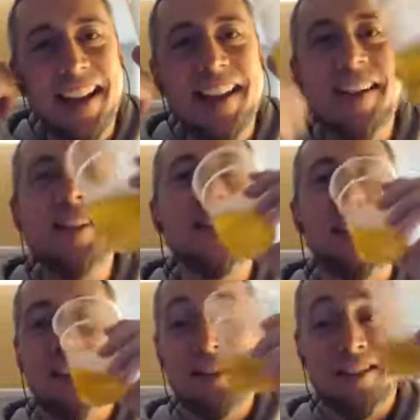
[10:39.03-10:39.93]
it,
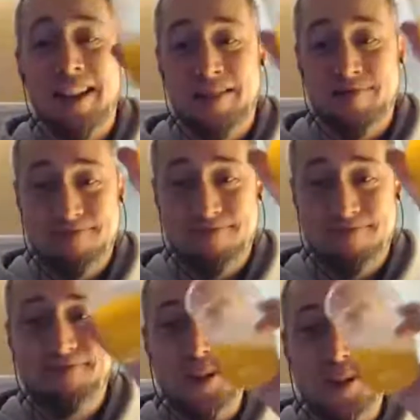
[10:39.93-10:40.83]
like this is
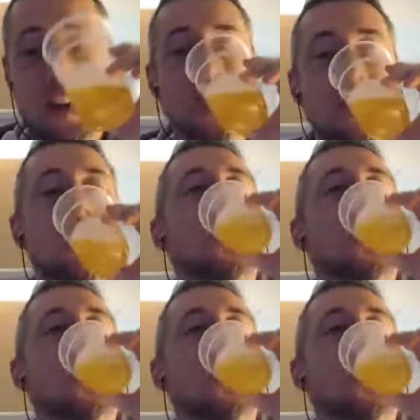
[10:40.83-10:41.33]
it. That's We're it. Done.